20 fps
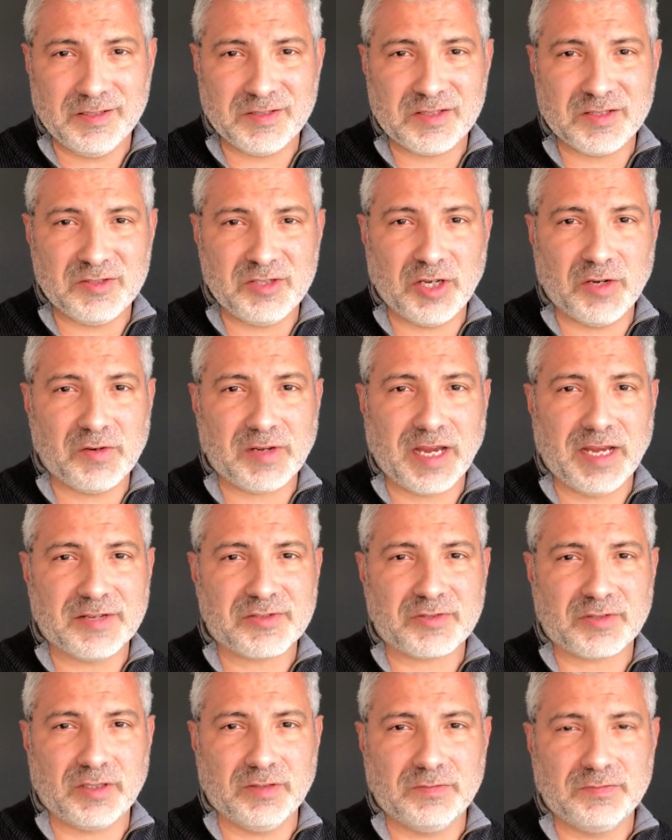this is Joe
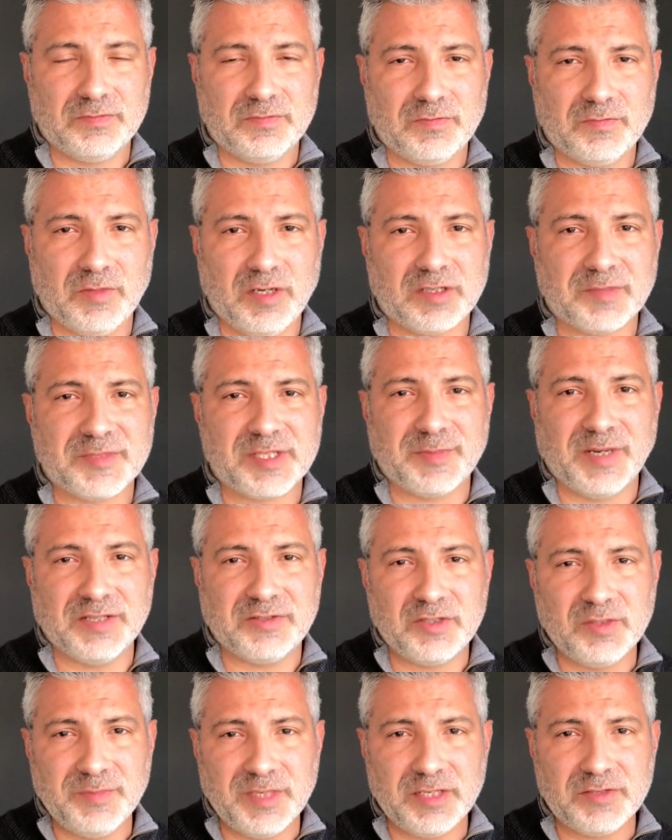Castro. Welcome to my
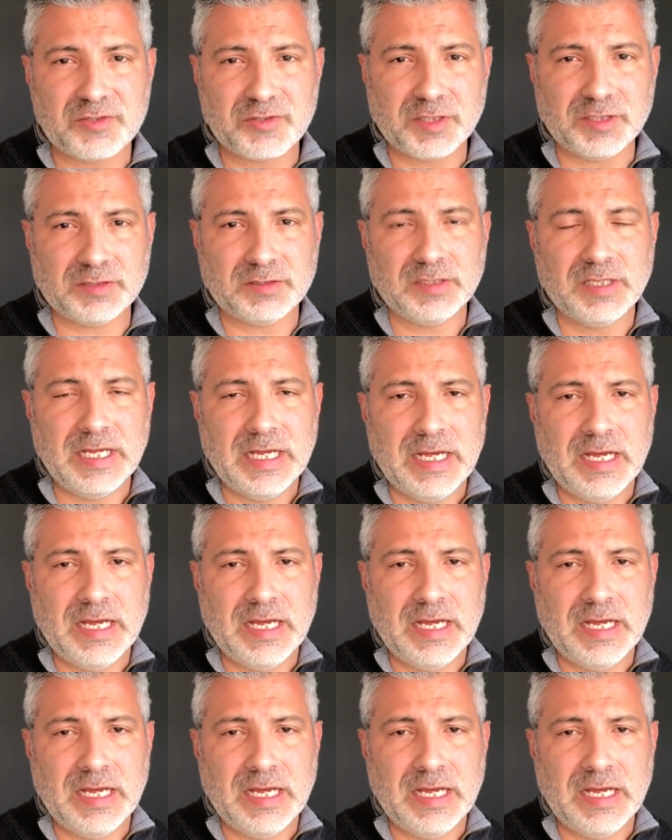2-minute drill,